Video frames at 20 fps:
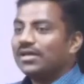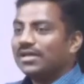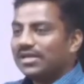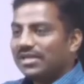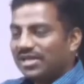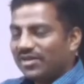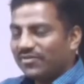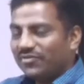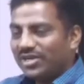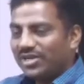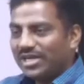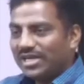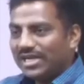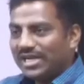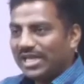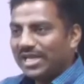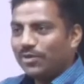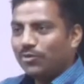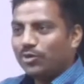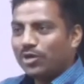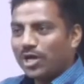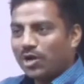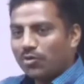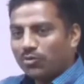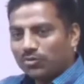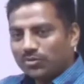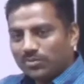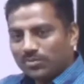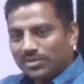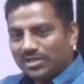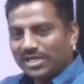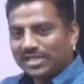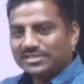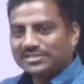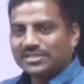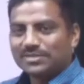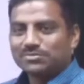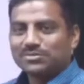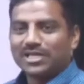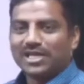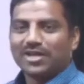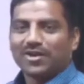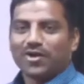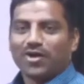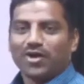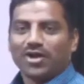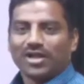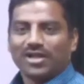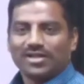definitely you would have done something wrong.